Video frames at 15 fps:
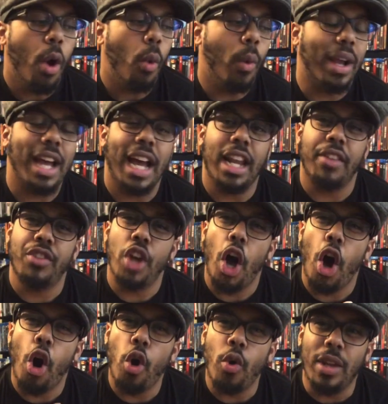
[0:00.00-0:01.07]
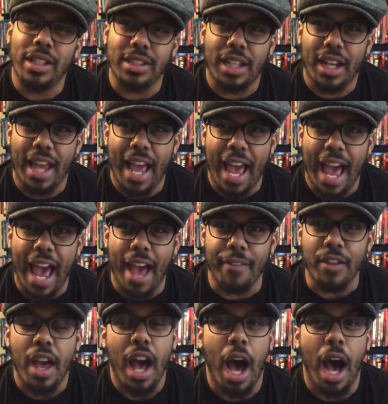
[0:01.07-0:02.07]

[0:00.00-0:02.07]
what kind of tone it's going to have.